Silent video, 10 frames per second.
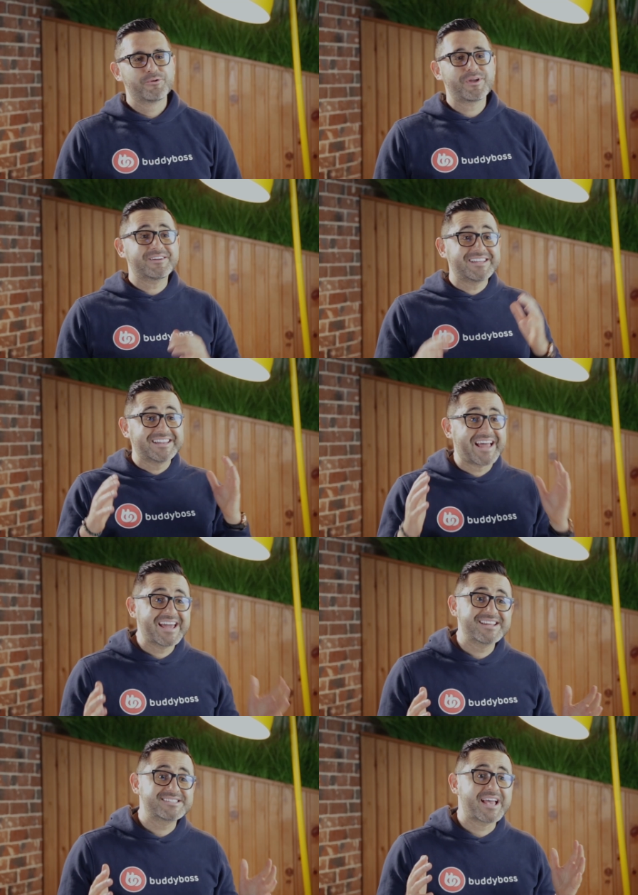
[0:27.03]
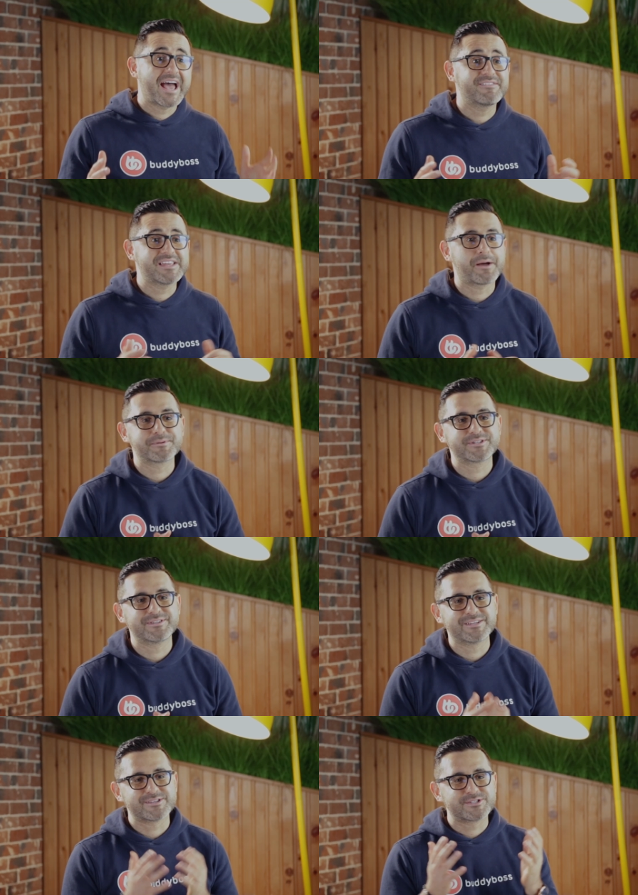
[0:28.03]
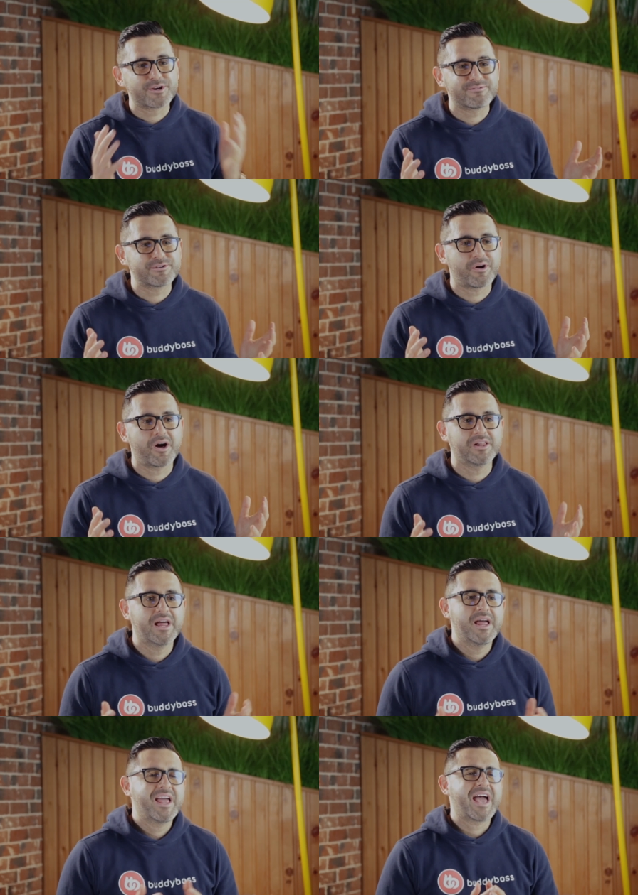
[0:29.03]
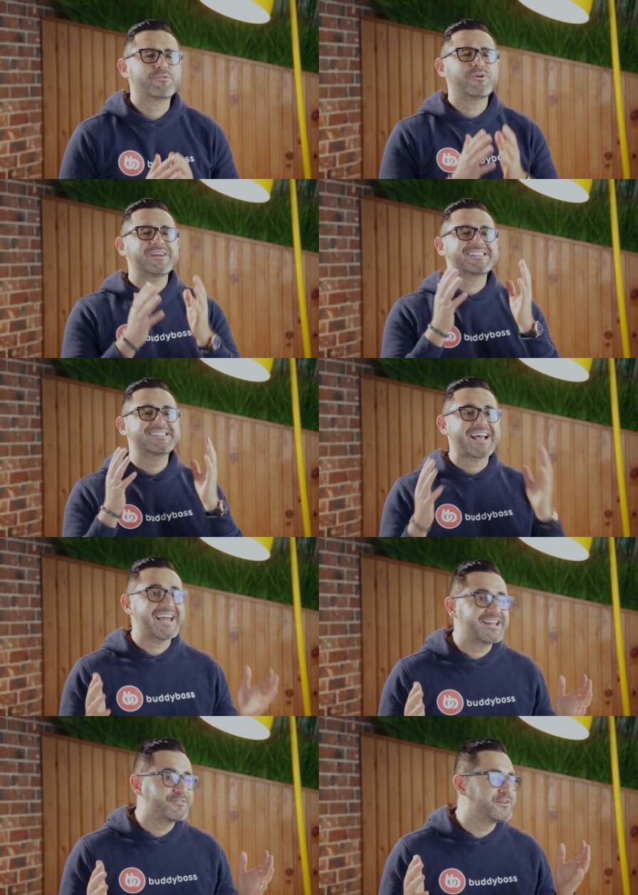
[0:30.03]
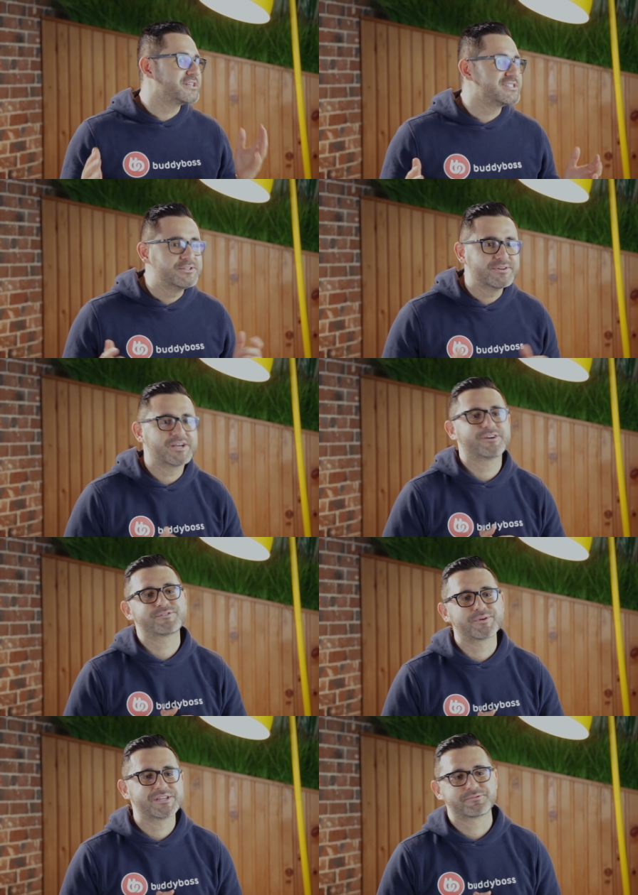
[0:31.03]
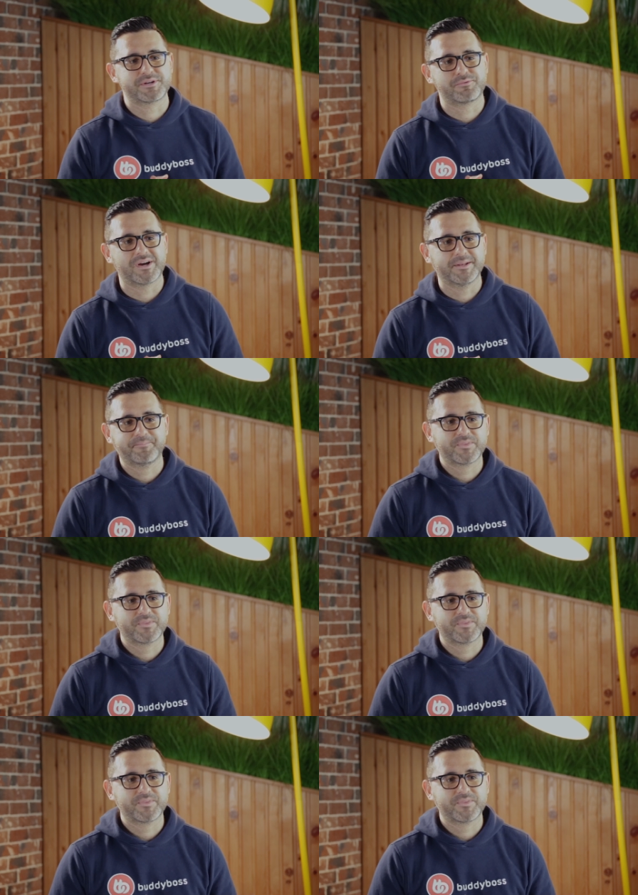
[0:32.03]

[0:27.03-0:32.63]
We are delighted to have the opportunity to serve you all, and we're excited for this new year of twenty twenty-one.